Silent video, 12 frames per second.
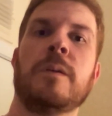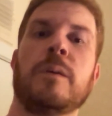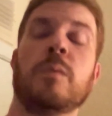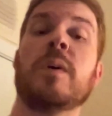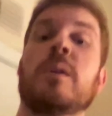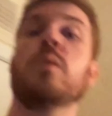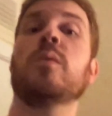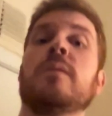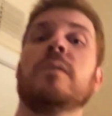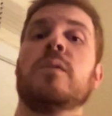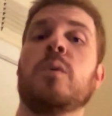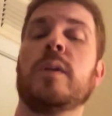Wait, hold
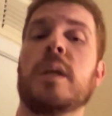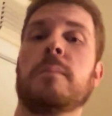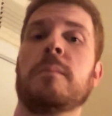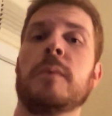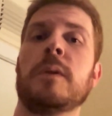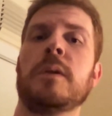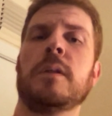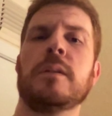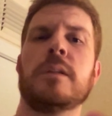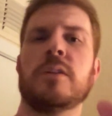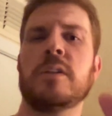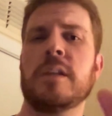up.
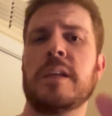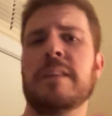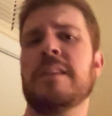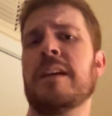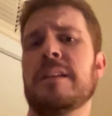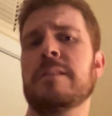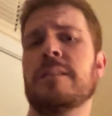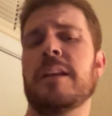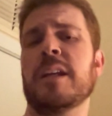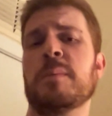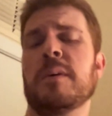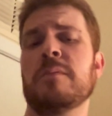Did you hit that
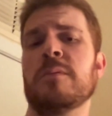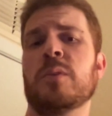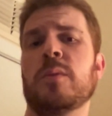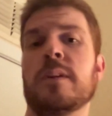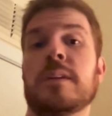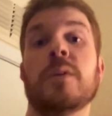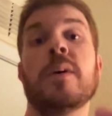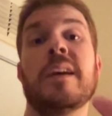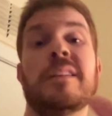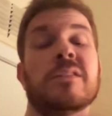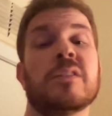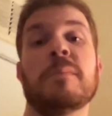like button real quick? Go
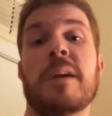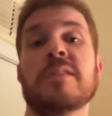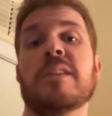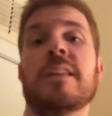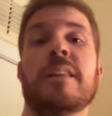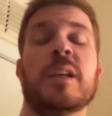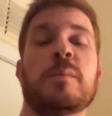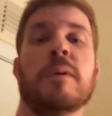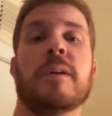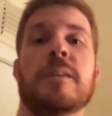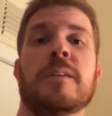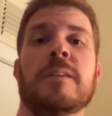ahead and smash that like
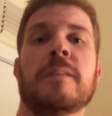button.